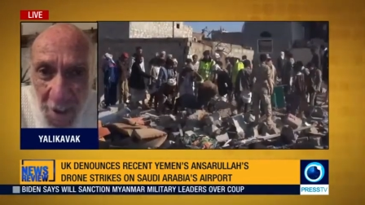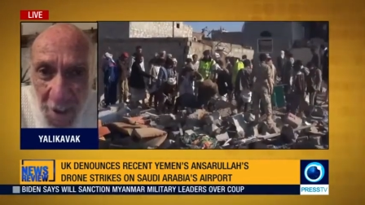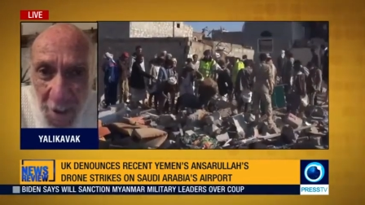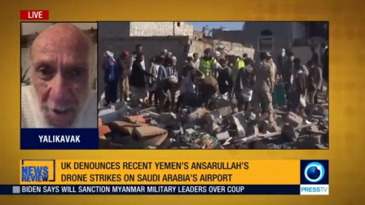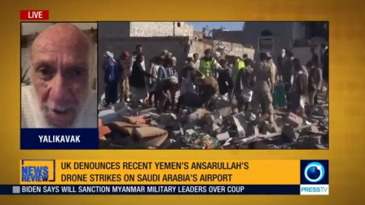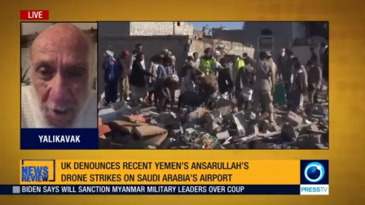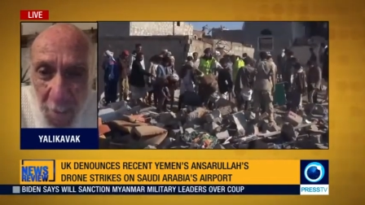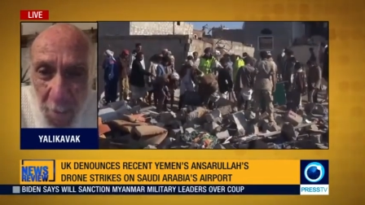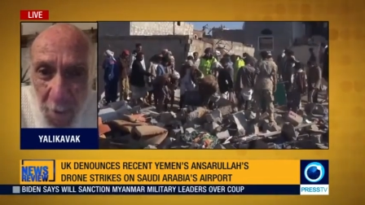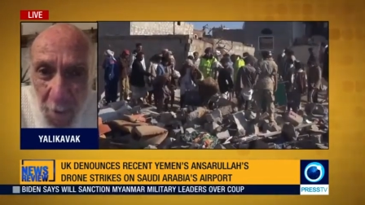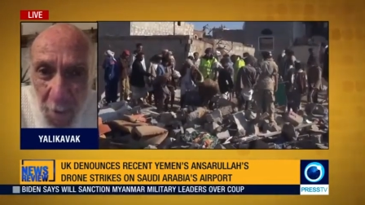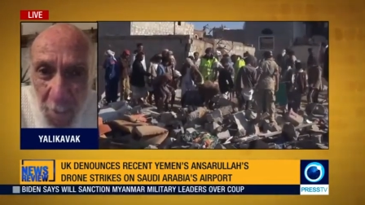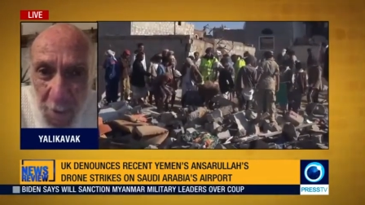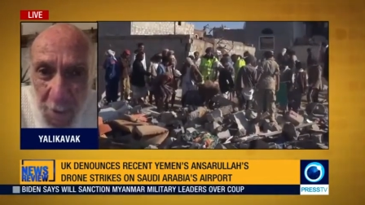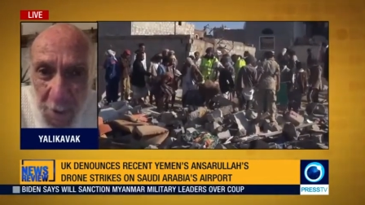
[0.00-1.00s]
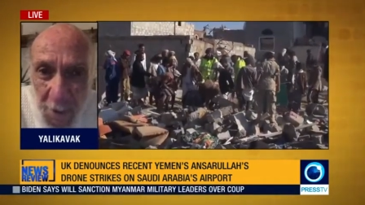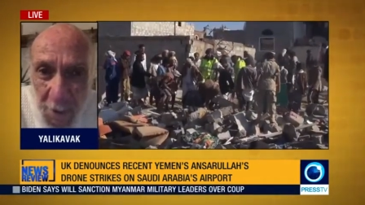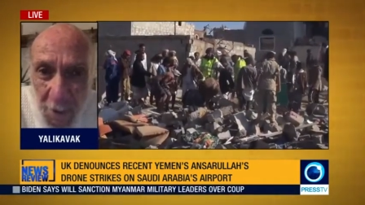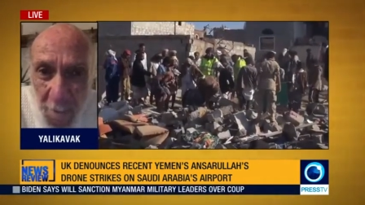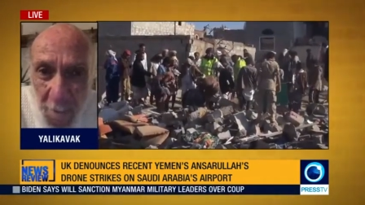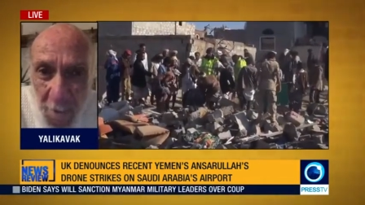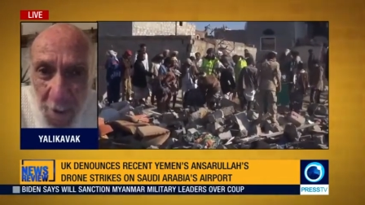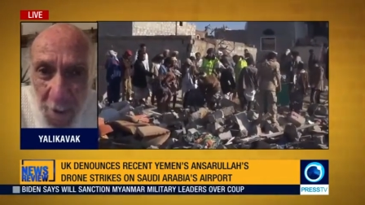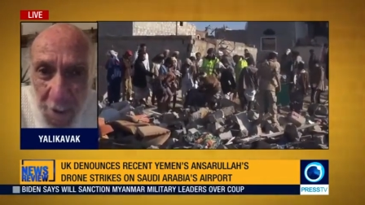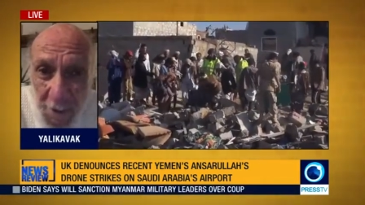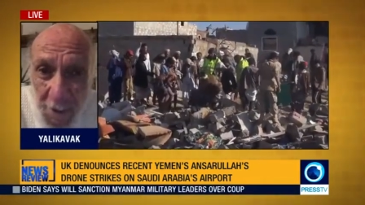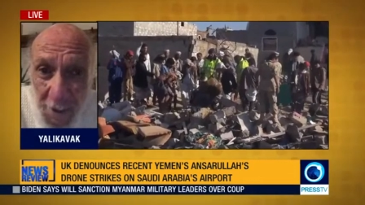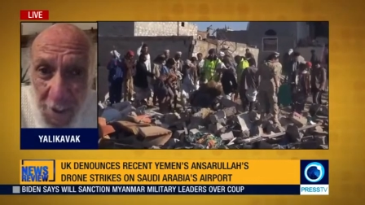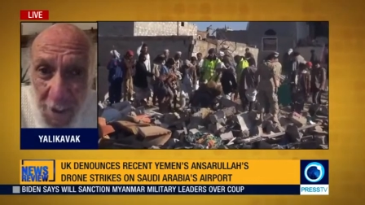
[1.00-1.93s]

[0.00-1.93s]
diplomacy, plus the